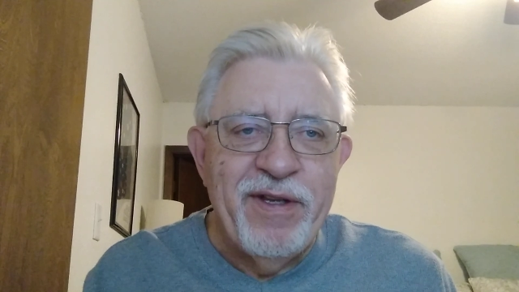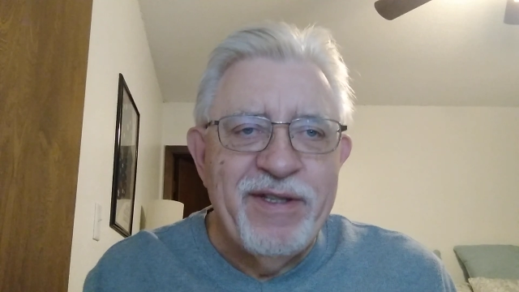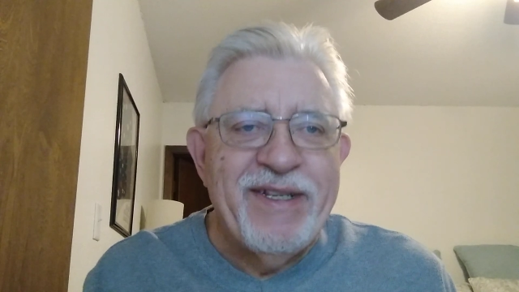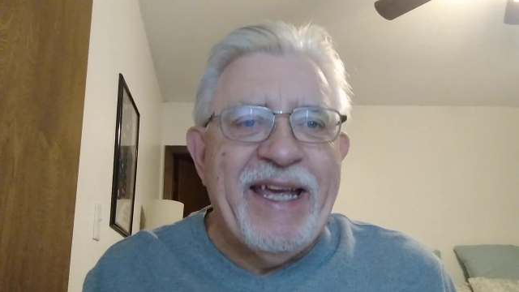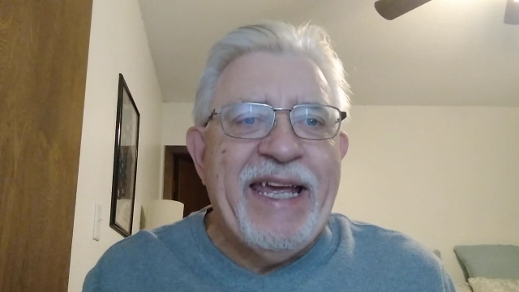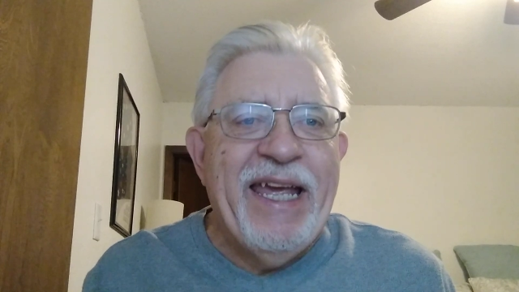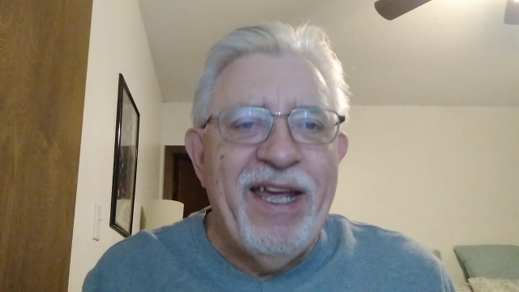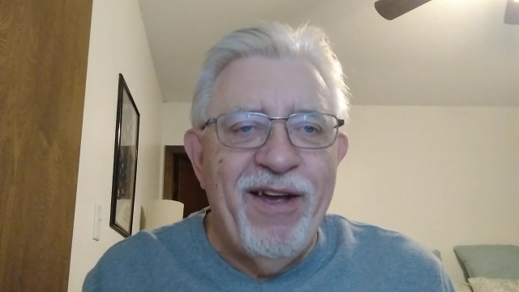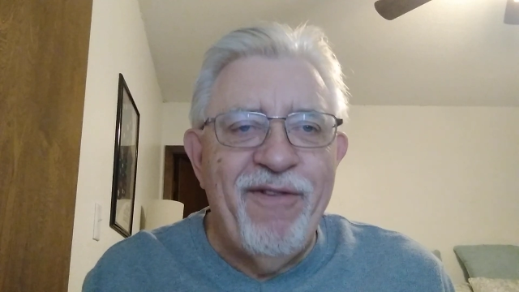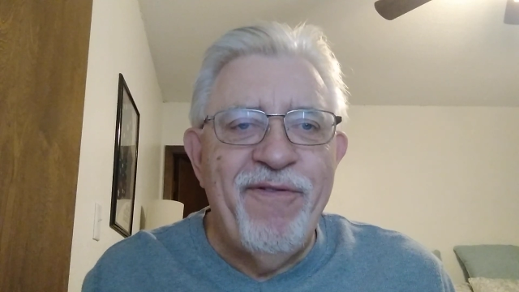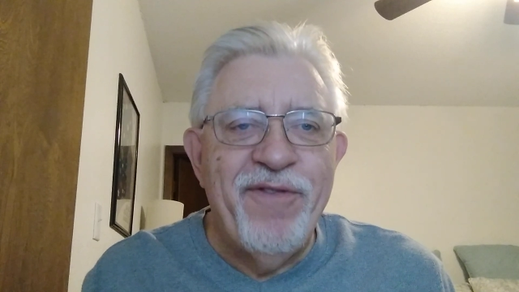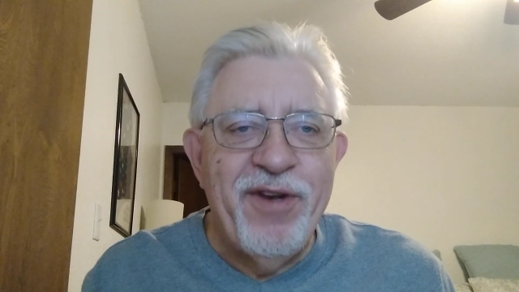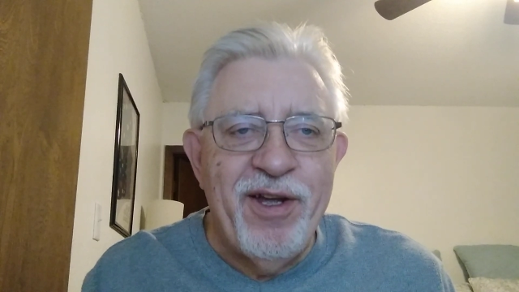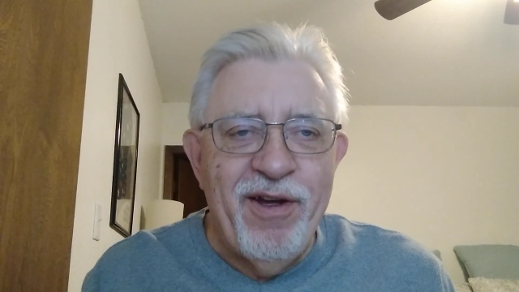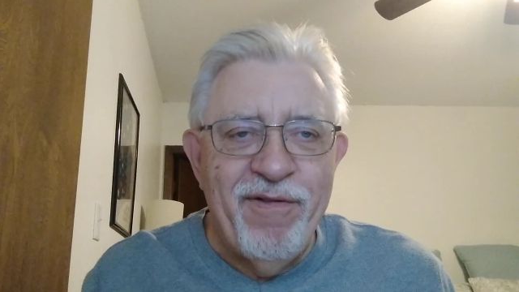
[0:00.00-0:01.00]
It's a
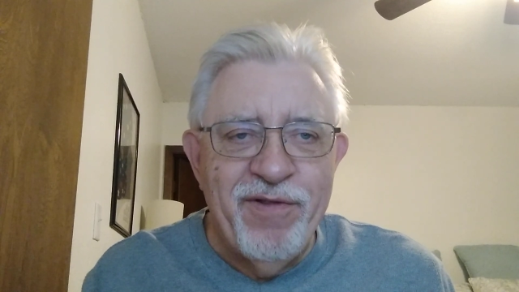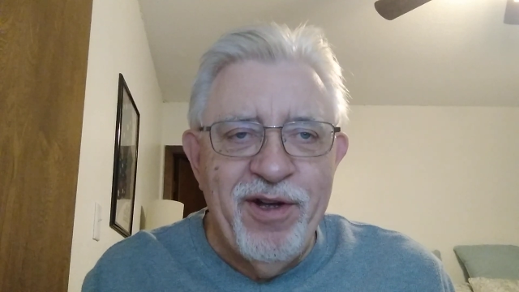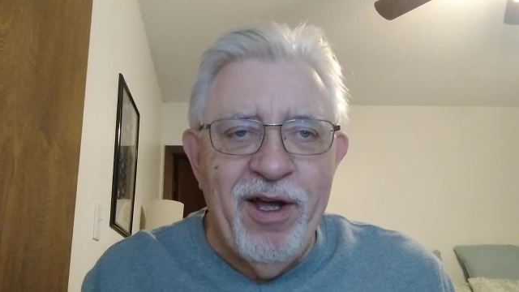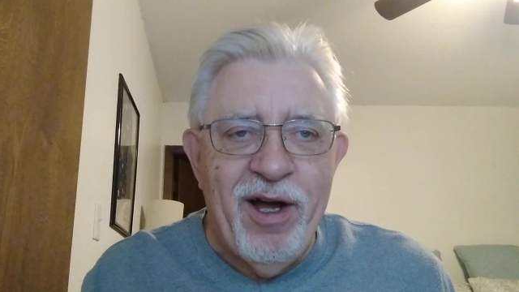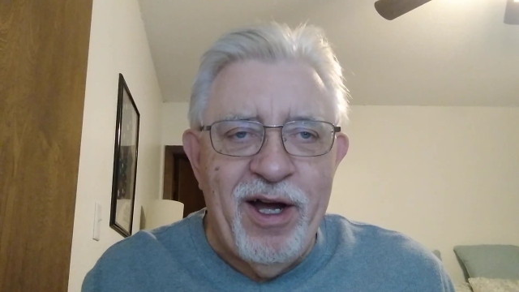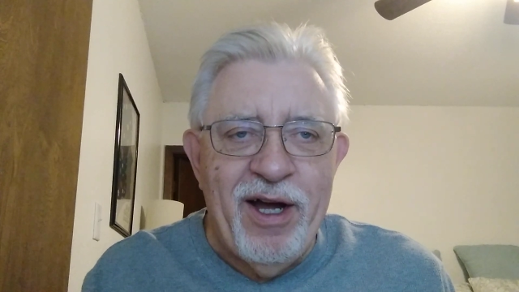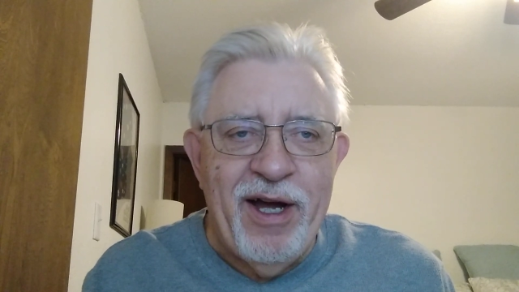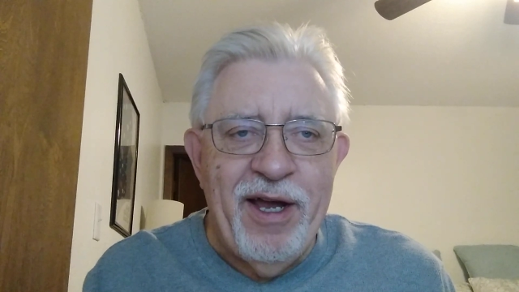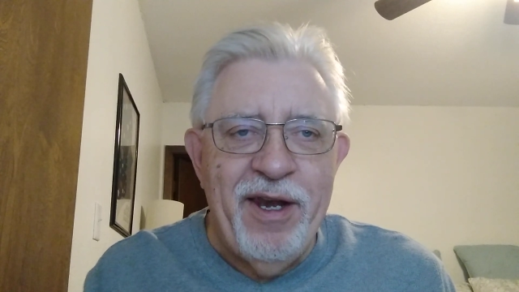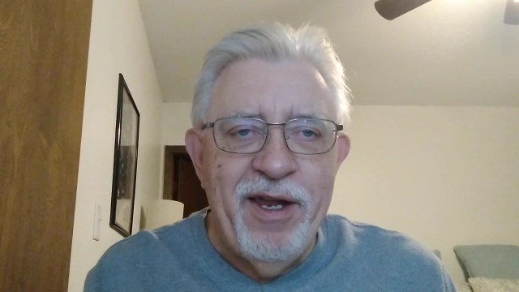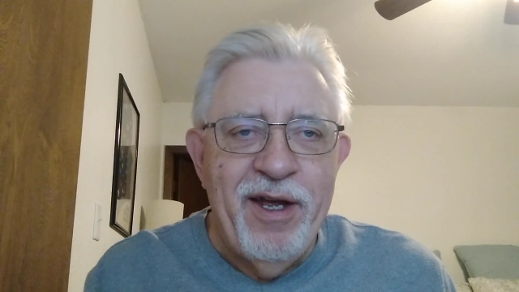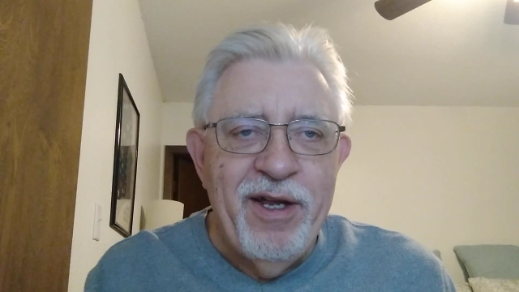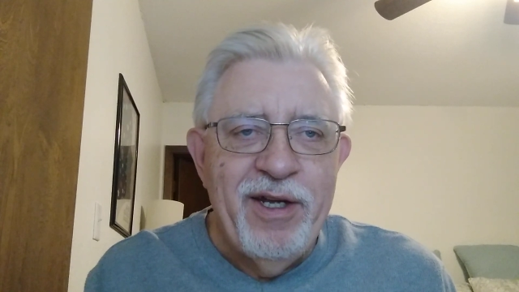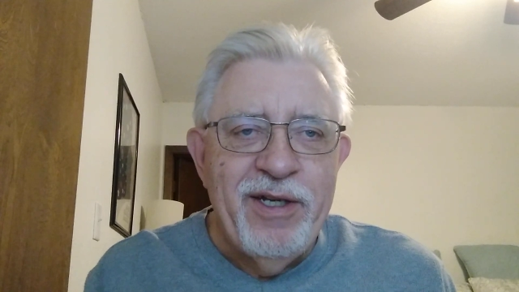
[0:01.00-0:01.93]
gift of God.